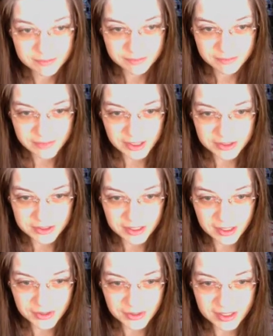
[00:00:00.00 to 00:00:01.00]
There's
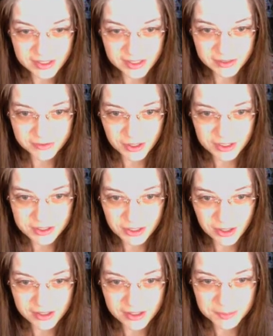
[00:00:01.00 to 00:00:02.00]
another idea for us
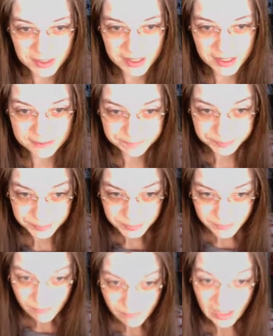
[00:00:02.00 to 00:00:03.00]
all. Let's plan.
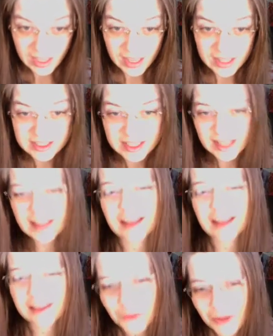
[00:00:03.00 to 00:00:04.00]
And to say that
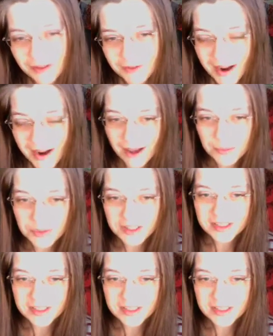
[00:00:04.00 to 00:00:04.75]
nothing will ever happen is